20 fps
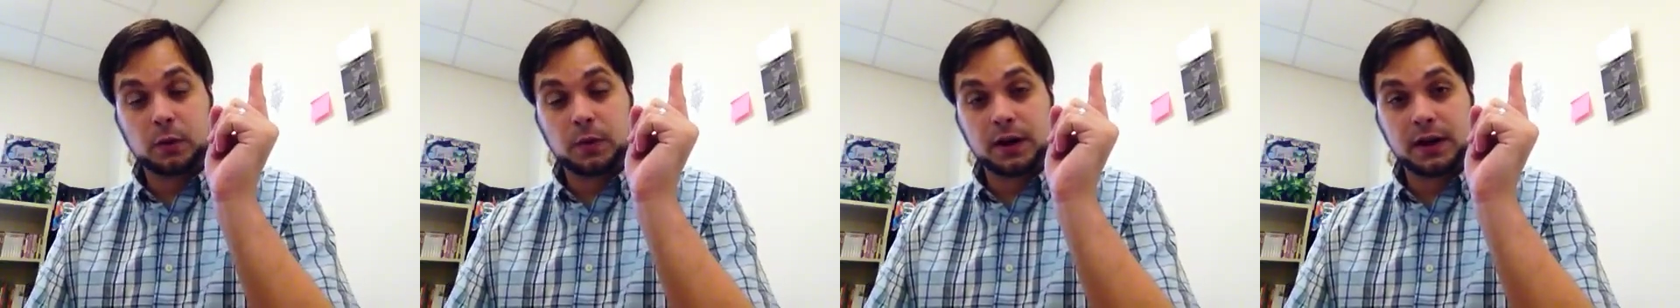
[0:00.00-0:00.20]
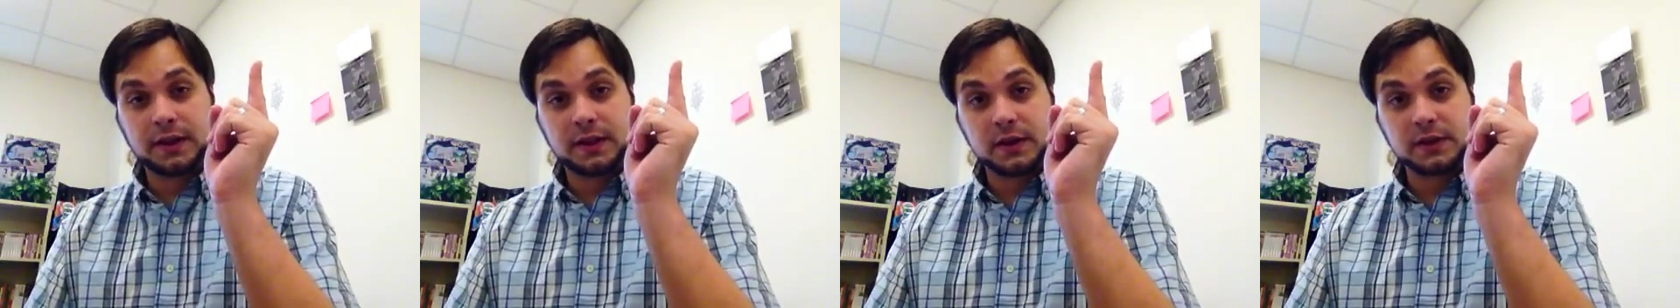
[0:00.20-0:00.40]

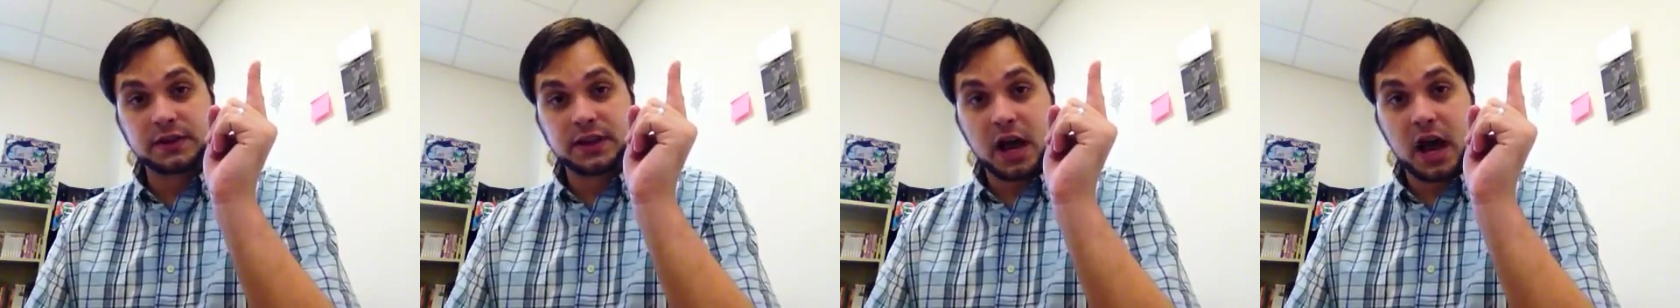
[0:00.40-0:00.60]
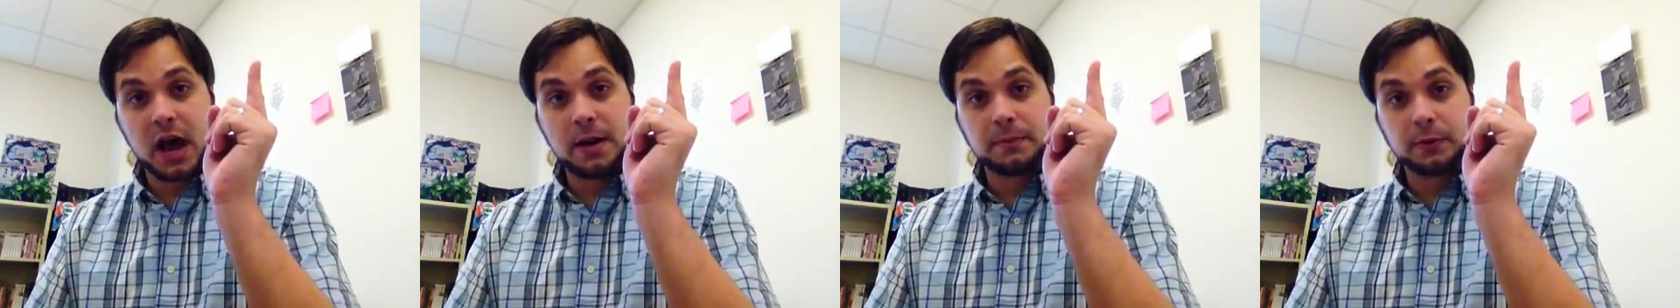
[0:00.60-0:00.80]
one of those
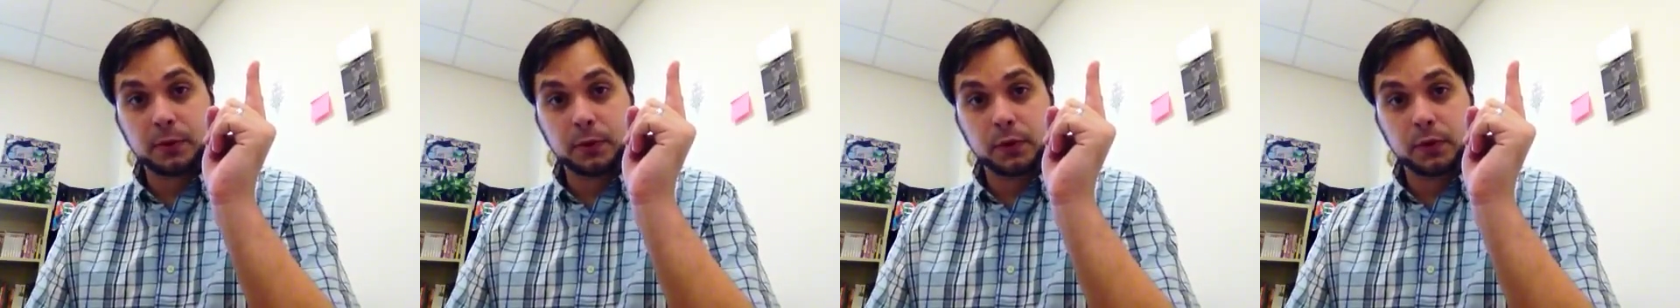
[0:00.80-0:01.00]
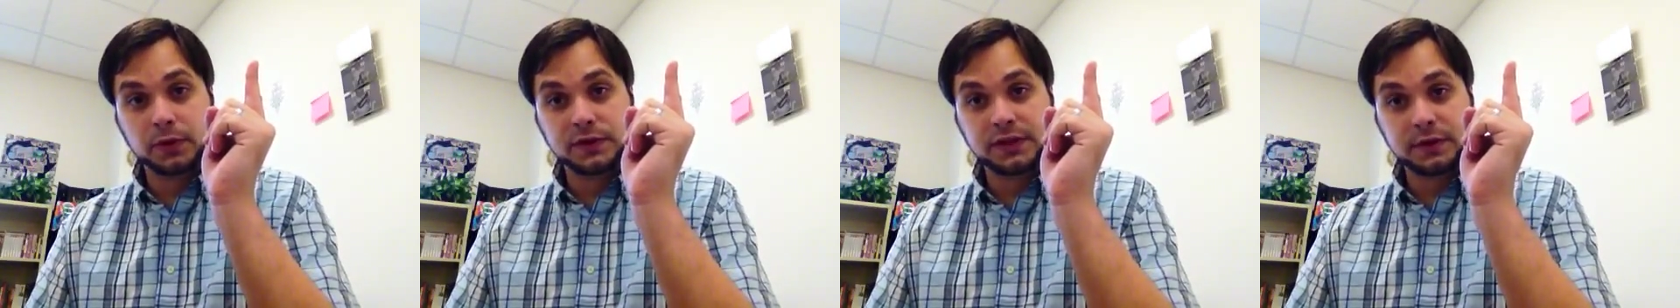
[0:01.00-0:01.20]
comma
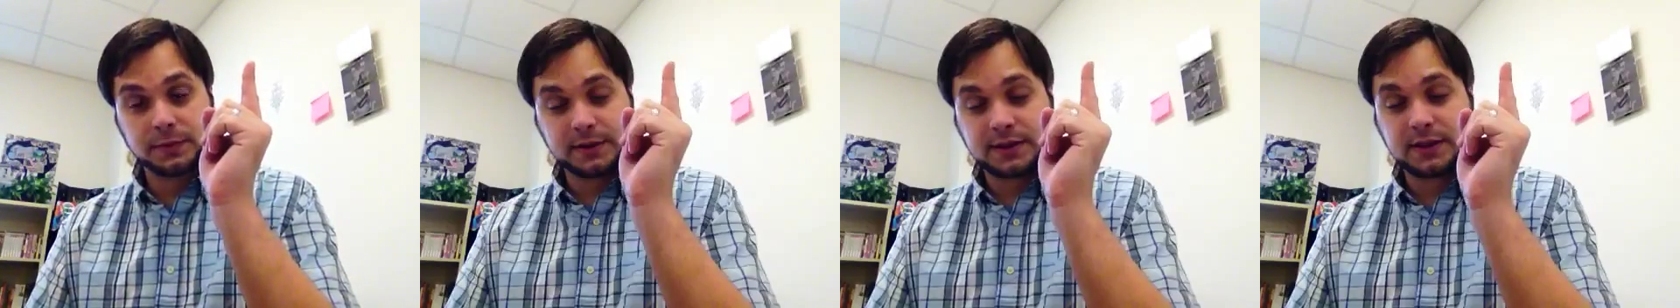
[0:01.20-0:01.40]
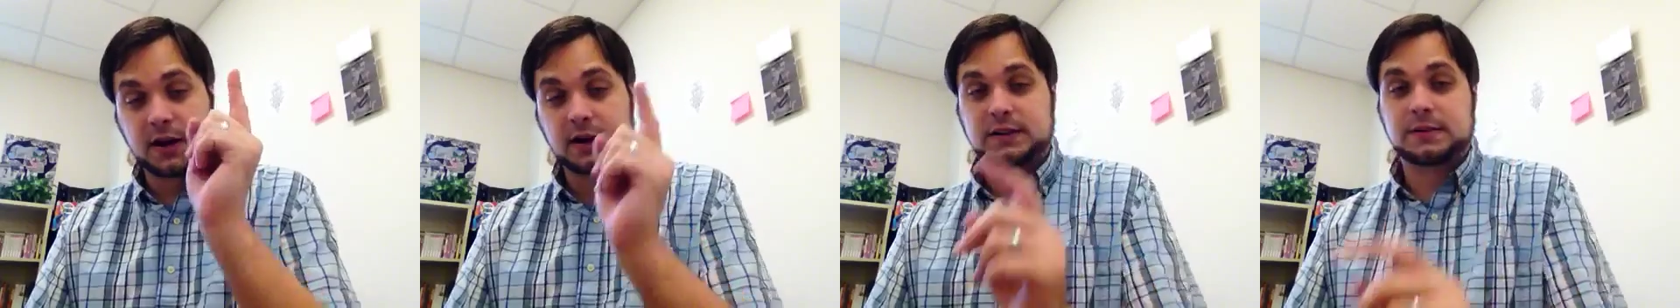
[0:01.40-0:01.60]
rules that
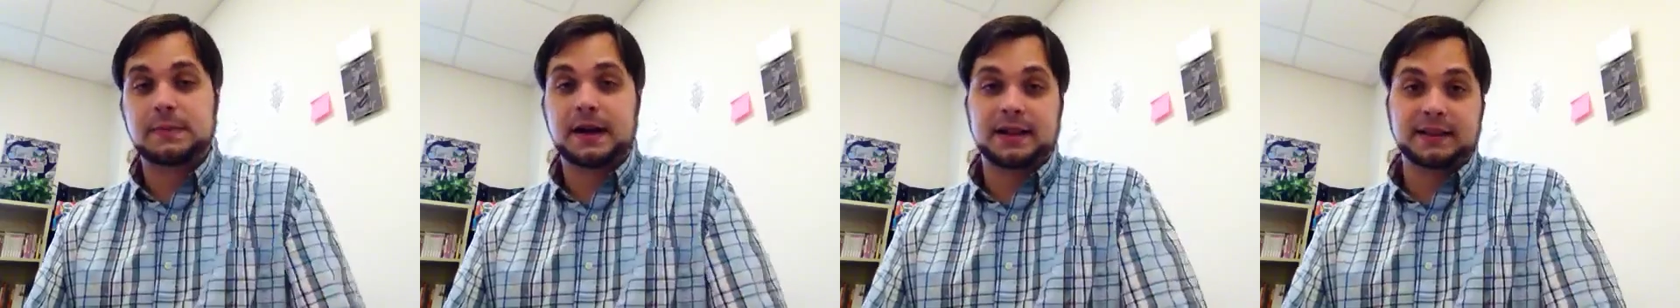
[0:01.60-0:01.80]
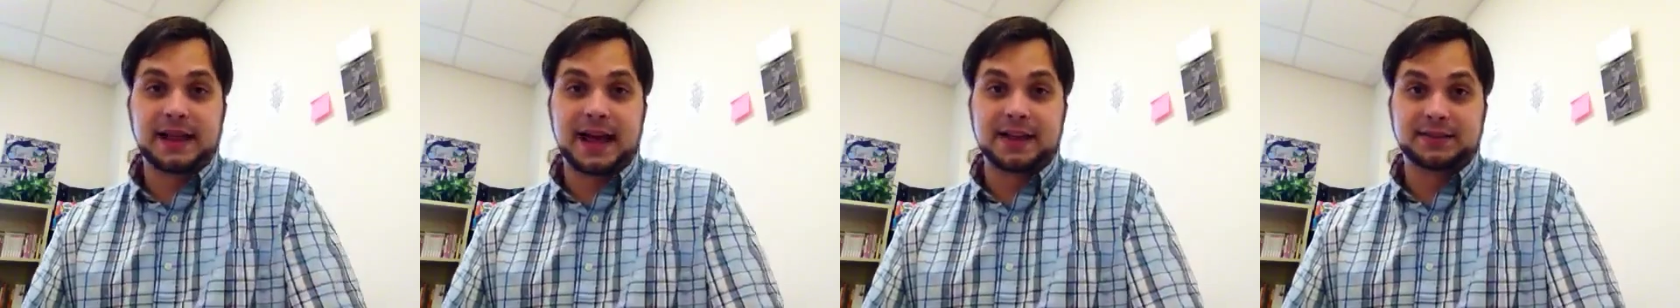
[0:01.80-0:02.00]
we talked
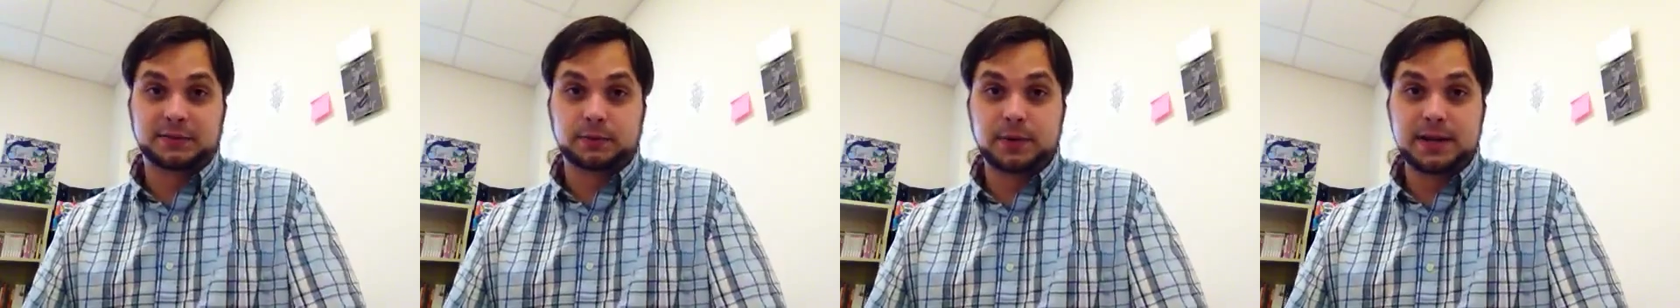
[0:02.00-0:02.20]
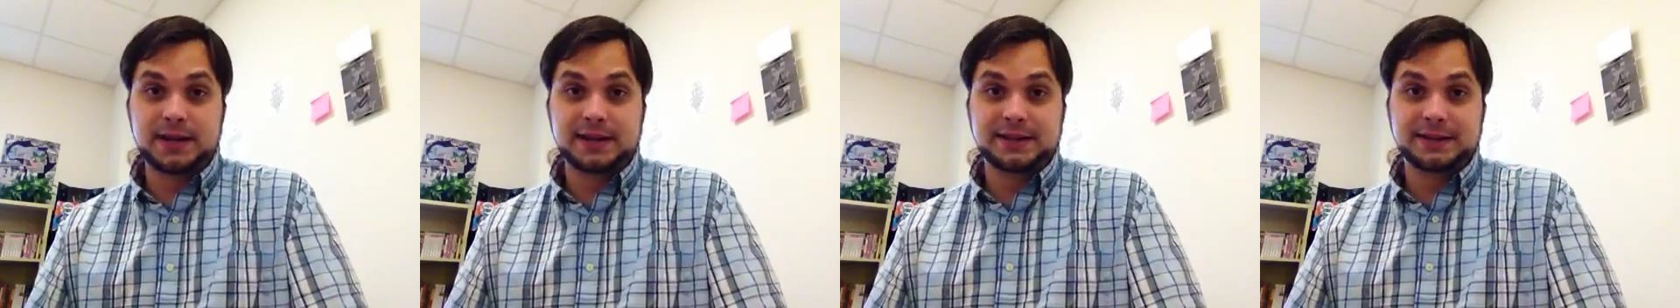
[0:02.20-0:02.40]
about
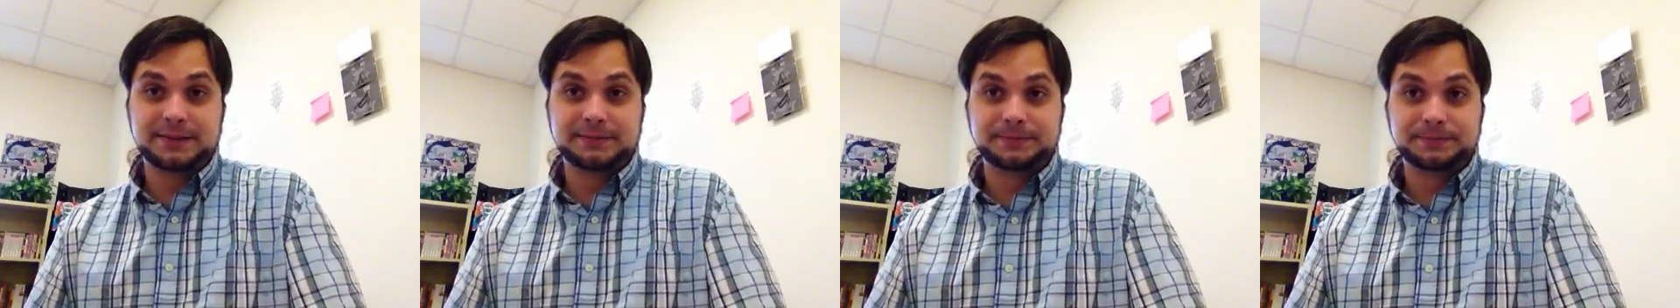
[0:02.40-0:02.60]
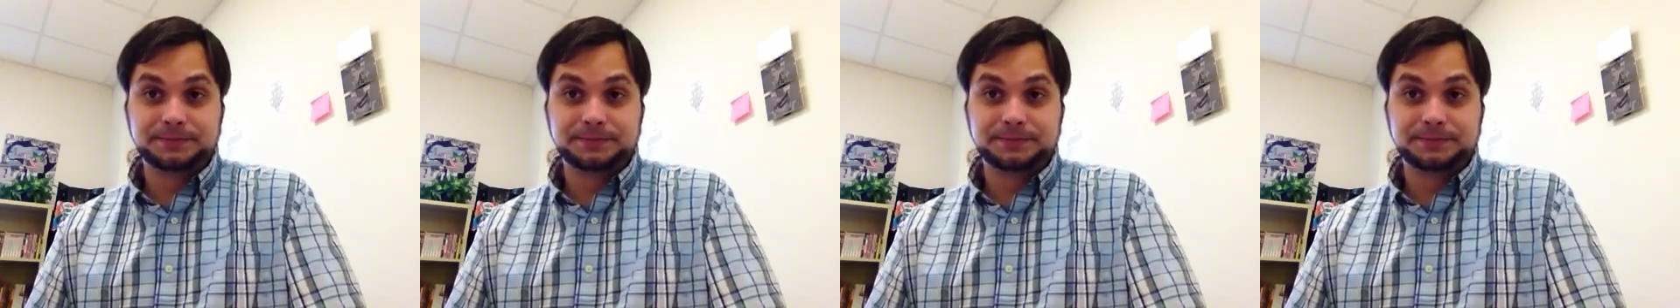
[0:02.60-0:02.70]
last week.